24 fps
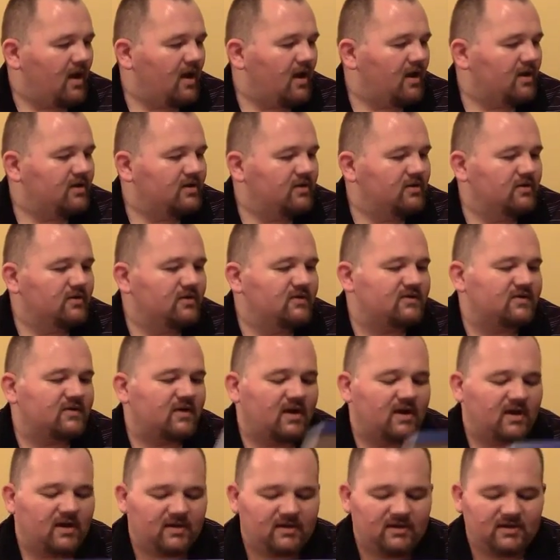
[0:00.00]
use.
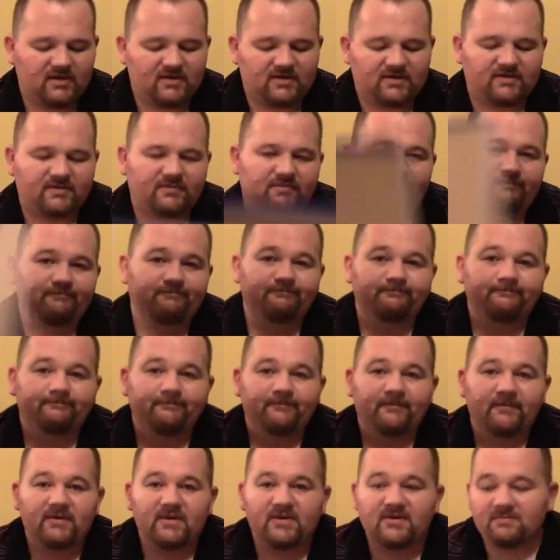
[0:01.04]
This
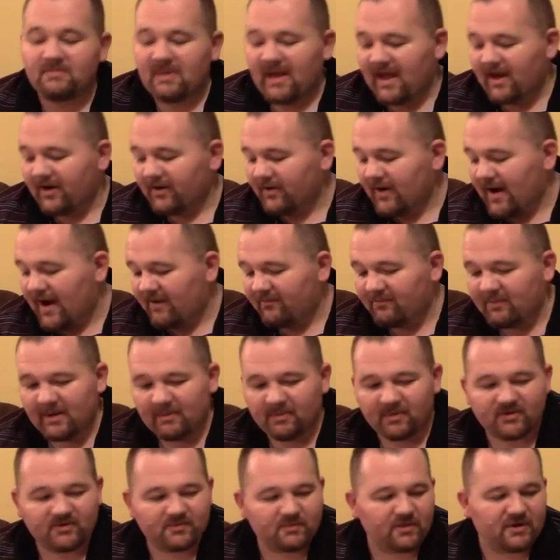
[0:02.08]
pad of graph
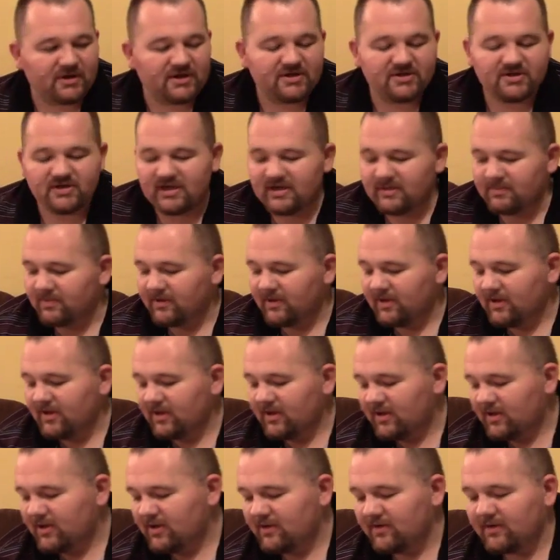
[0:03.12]
paper is pretty cheap.
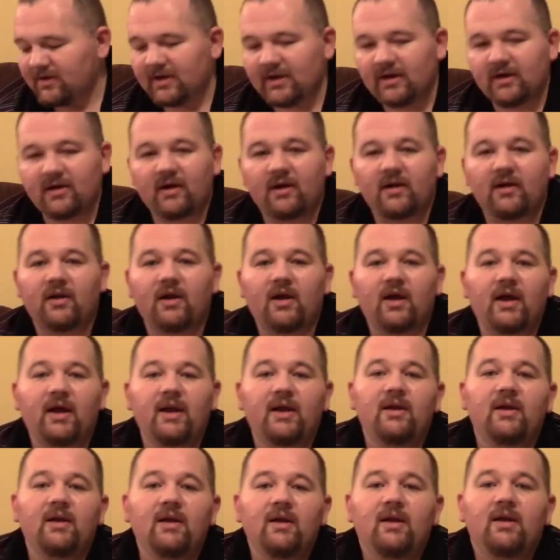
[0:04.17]
You can get it
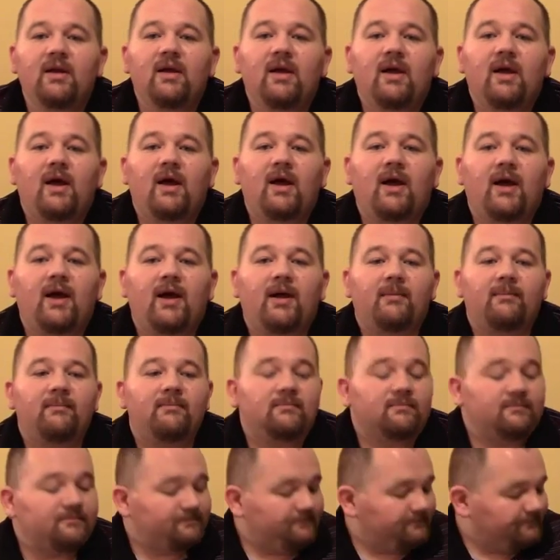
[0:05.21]
online, or
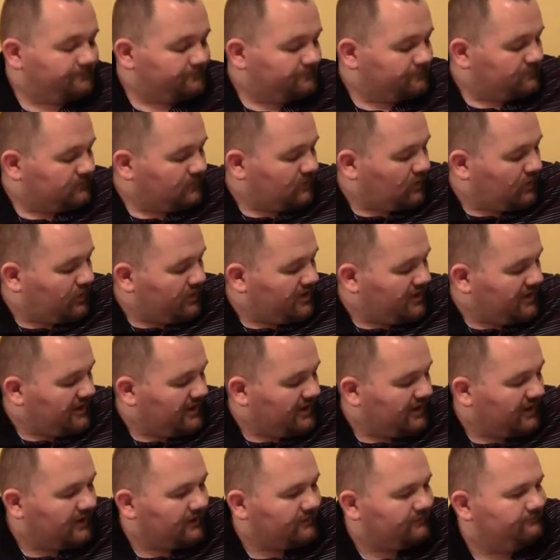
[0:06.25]
you can
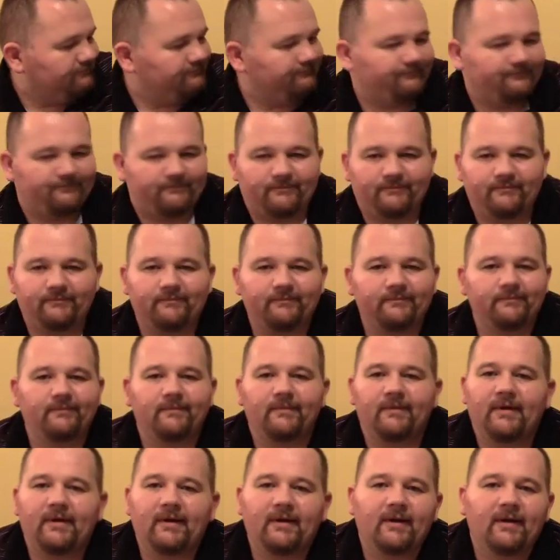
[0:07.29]
get it
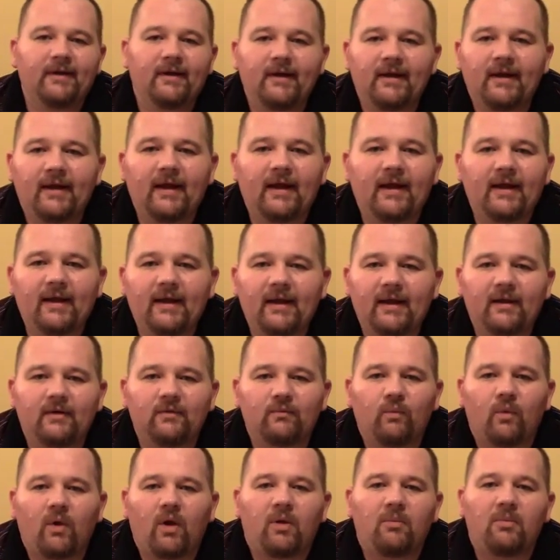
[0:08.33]
at
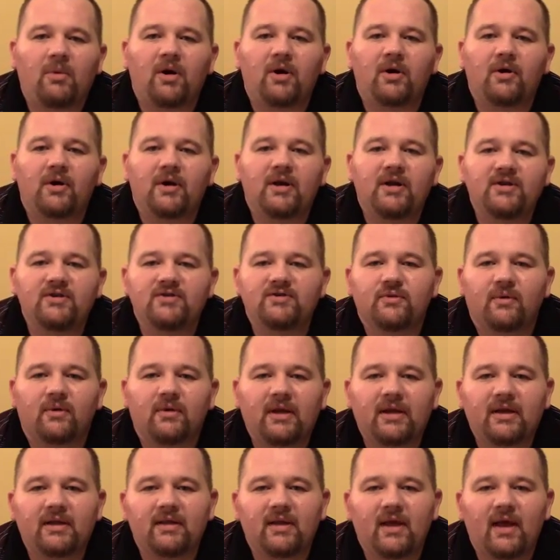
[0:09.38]
Walmart or any store
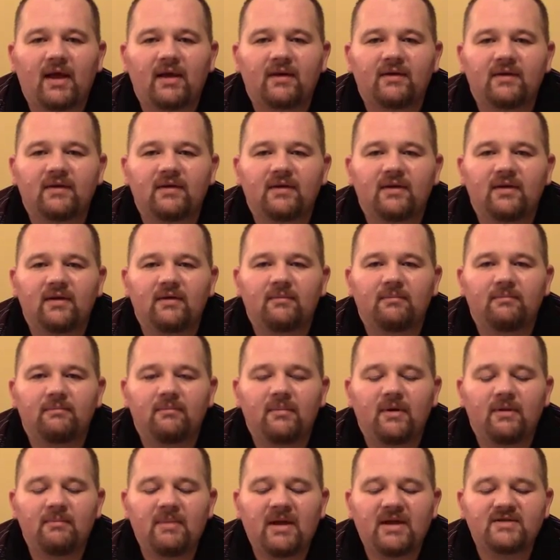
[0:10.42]
like that.
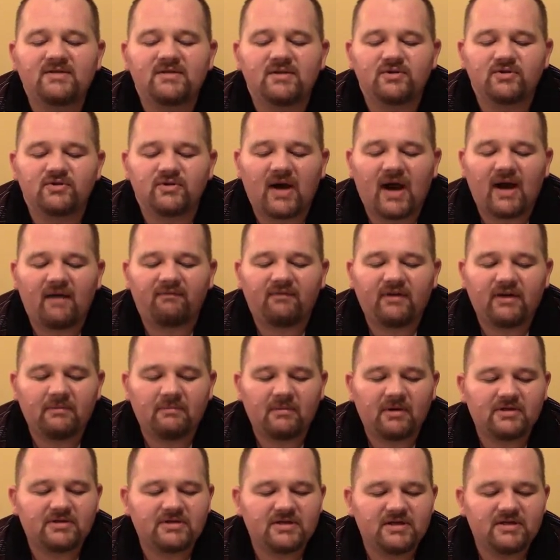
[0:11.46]
It makes it drafting
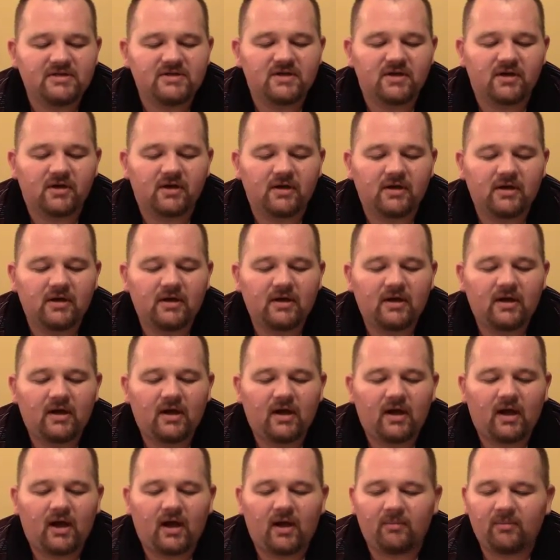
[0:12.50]
much easier.
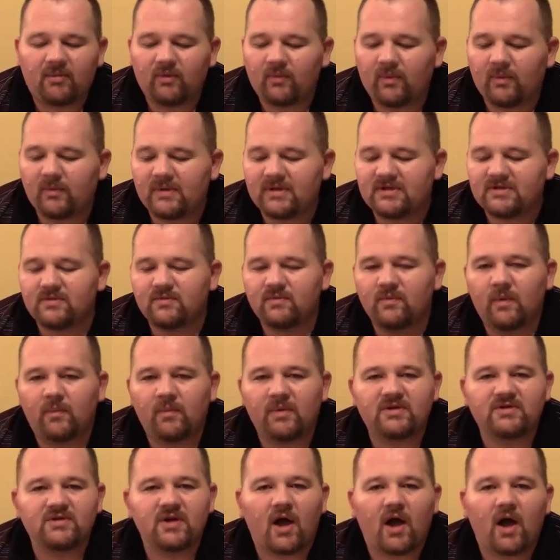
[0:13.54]
And when
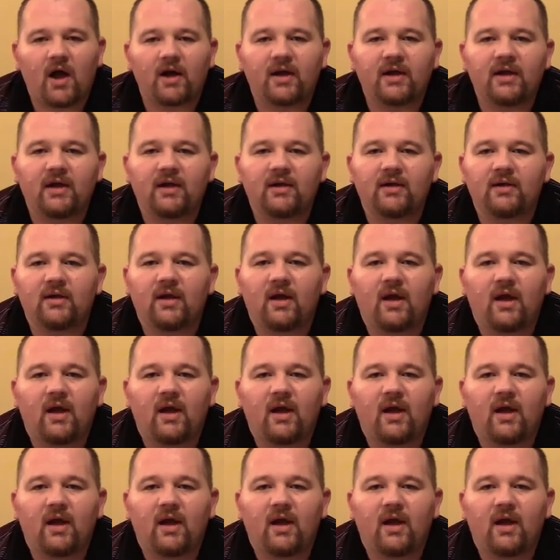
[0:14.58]
we talk in